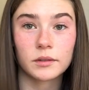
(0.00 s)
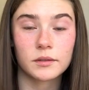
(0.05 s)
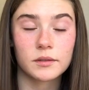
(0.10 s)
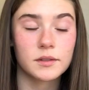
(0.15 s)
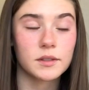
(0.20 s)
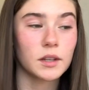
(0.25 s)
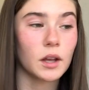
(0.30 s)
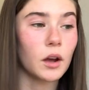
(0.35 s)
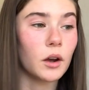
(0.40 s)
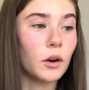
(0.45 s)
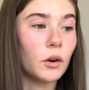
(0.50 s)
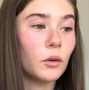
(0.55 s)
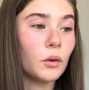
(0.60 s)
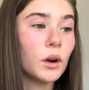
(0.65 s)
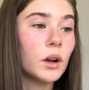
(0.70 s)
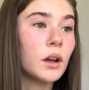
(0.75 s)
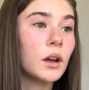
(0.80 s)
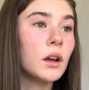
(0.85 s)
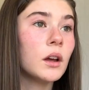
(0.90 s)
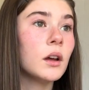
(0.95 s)

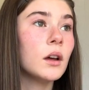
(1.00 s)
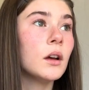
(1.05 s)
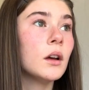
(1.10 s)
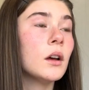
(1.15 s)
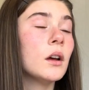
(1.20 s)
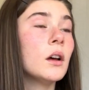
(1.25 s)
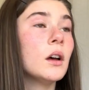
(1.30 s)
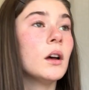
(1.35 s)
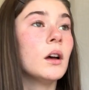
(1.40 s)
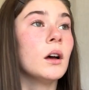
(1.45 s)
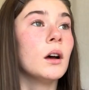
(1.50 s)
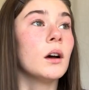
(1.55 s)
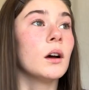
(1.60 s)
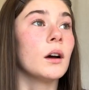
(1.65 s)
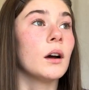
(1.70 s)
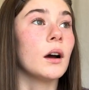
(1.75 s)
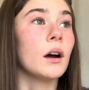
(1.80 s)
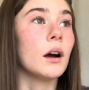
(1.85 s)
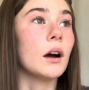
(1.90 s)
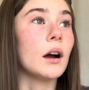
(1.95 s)
So
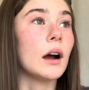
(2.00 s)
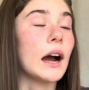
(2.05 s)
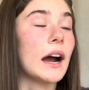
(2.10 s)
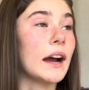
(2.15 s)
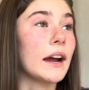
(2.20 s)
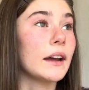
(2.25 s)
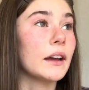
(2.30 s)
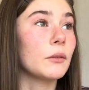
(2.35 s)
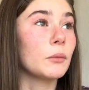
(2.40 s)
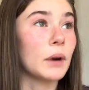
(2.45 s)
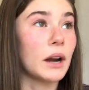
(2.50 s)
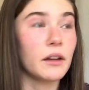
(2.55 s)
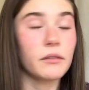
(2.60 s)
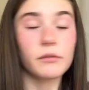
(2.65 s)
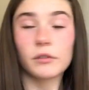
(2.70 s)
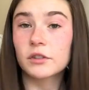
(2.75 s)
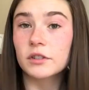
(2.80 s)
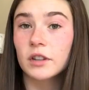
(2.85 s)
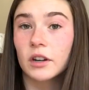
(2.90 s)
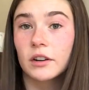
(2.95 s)
when I
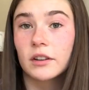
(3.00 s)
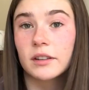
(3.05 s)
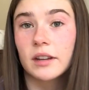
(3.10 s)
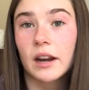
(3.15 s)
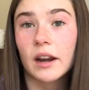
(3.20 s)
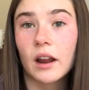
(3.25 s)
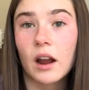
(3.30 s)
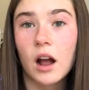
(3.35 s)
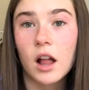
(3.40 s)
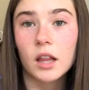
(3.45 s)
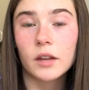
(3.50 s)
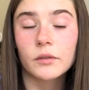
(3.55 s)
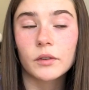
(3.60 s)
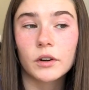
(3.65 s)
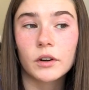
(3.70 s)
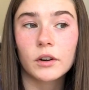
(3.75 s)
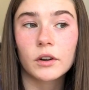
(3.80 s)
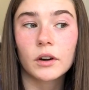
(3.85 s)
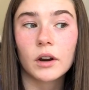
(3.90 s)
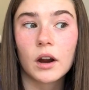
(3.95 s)
first started dating
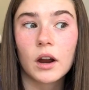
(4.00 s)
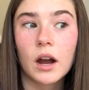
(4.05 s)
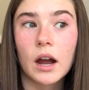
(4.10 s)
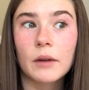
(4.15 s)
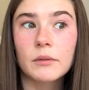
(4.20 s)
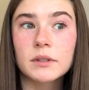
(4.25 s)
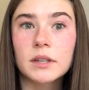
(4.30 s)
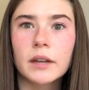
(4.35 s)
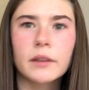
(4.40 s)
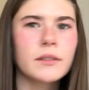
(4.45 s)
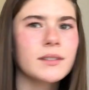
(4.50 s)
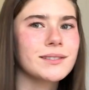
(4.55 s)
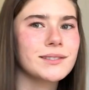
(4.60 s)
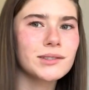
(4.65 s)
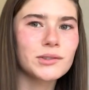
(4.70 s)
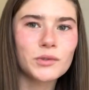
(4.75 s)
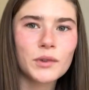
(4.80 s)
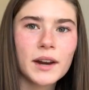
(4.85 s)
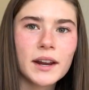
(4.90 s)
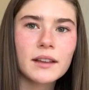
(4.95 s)
Oliver, I was like, this is
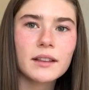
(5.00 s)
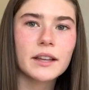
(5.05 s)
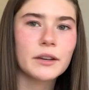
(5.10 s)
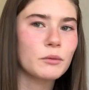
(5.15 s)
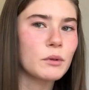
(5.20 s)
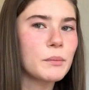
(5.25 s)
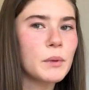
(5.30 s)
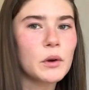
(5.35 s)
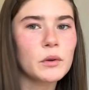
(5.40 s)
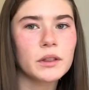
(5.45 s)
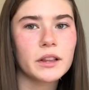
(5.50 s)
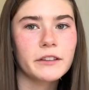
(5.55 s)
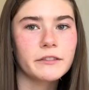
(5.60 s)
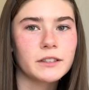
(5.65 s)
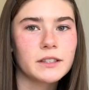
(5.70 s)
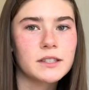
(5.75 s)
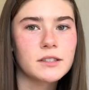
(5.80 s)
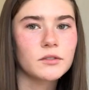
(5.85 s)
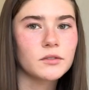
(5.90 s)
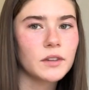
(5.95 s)
great, like we both live
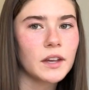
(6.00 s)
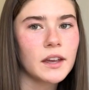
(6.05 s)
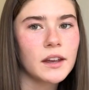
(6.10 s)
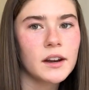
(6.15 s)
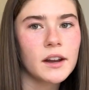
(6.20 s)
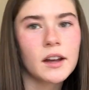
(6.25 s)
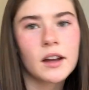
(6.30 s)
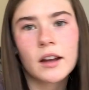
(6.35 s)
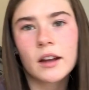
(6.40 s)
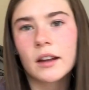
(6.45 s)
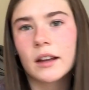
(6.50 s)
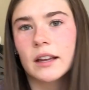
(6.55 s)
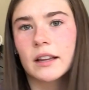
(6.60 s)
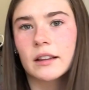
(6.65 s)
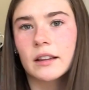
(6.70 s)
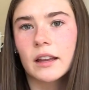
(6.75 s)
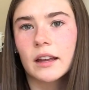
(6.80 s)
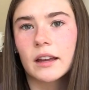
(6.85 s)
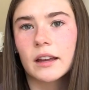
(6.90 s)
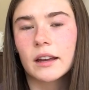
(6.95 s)
in Savannah
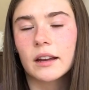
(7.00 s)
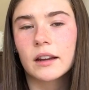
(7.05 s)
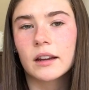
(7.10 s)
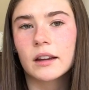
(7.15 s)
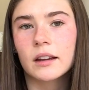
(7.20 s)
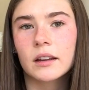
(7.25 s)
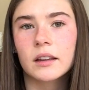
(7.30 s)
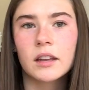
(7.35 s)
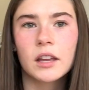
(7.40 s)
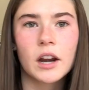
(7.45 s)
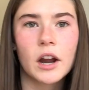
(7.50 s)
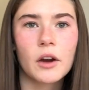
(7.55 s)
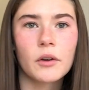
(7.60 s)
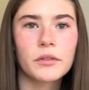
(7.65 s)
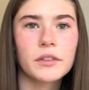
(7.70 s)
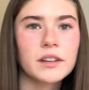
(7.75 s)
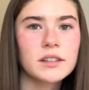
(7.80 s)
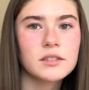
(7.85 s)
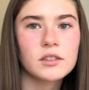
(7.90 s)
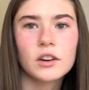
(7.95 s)
and like, you know,
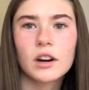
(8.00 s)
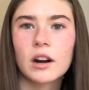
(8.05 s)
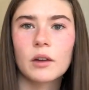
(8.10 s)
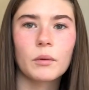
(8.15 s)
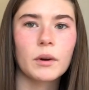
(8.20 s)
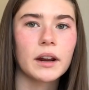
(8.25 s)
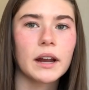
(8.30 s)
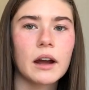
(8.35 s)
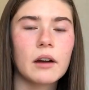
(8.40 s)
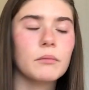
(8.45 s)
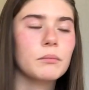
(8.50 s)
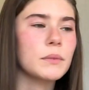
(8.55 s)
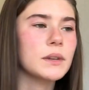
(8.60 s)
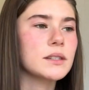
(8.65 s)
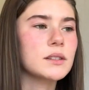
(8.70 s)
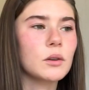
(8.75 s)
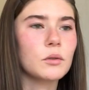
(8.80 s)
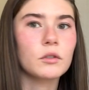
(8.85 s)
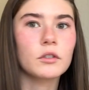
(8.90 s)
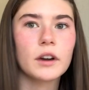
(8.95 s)
things are gonna work out and be
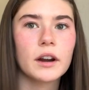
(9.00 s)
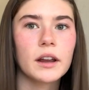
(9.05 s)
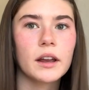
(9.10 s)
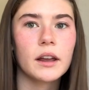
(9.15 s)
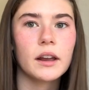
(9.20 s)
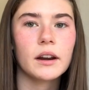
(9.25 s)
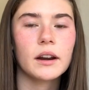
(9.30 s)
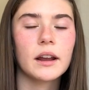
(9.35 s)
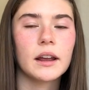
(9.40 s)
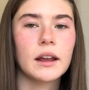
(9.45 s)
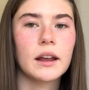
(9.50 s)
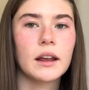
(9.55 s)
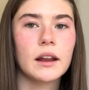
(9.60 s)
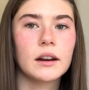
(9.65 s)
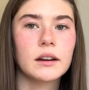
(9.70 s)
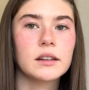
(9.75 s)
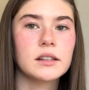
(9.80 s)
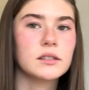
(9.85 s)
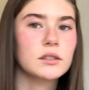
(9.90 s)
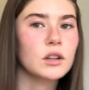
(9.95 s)
so great,
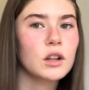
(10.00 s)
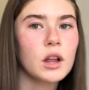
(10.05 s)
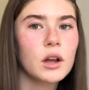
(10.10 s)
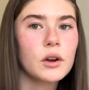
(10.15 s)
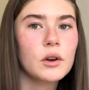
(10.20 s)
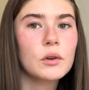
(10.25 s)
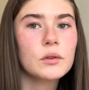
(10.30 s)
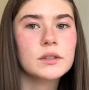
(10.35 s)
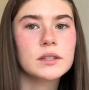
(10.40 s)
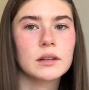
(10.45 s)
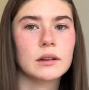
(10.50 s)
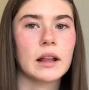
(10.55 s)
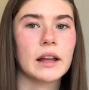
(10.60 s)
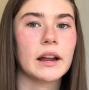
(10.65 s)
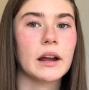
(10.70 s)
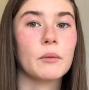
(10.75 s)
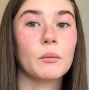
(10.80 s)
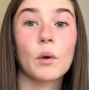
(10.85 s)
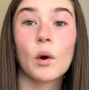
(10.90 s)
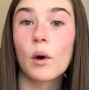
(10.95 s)
and he's close and
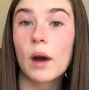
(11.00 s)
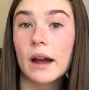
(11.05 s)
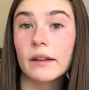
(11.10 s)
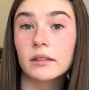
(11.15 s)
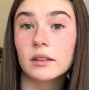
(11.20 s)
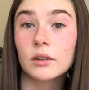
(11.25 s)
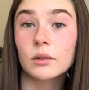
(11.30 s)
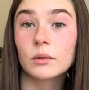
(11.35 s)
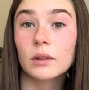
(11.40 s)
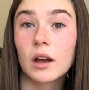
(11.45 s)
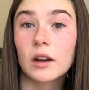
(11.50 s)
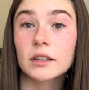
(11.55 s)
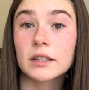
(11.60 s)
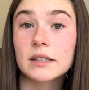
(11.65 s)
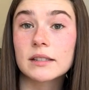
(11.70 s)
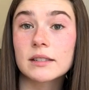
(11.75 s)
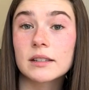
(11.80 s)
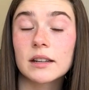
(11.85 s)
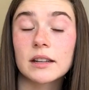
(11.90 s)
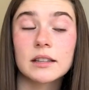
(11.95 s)
like I won't have to do long
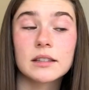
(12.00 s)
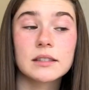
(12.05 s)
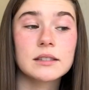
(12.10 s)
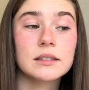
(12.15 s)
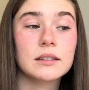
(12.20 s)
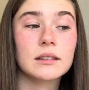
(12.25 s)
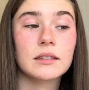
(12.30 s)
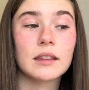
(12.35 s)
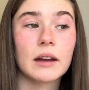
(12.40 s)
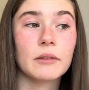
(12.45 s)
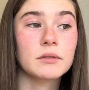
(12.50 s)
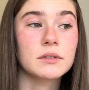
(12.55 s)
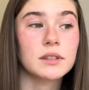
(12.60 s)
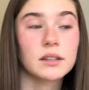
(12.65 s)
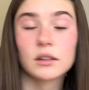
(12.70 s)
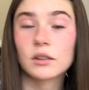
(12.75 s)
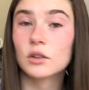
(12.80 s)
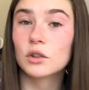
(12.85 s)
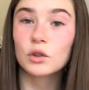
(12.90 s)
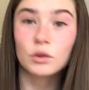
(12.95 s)
distance, and that was
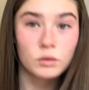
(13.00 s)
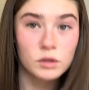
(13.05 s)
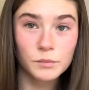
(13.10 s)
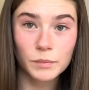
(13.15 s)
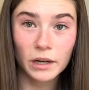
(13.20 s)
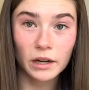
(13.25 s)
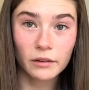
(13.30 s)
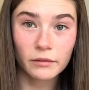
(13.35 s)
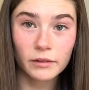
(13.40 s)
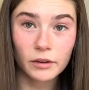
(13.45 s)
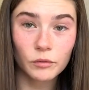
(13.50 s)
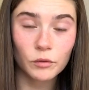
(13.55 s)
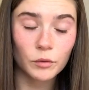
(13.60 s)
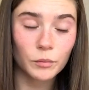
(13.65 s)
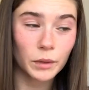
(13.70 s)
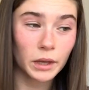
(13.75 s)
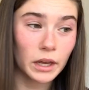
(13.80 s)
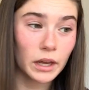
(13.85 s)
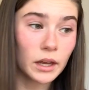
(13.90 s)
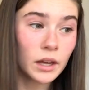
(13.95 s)
like a huge benefit for
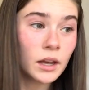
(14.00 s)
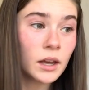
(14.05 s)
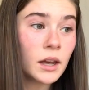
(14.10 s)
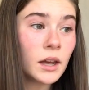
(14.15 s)
me.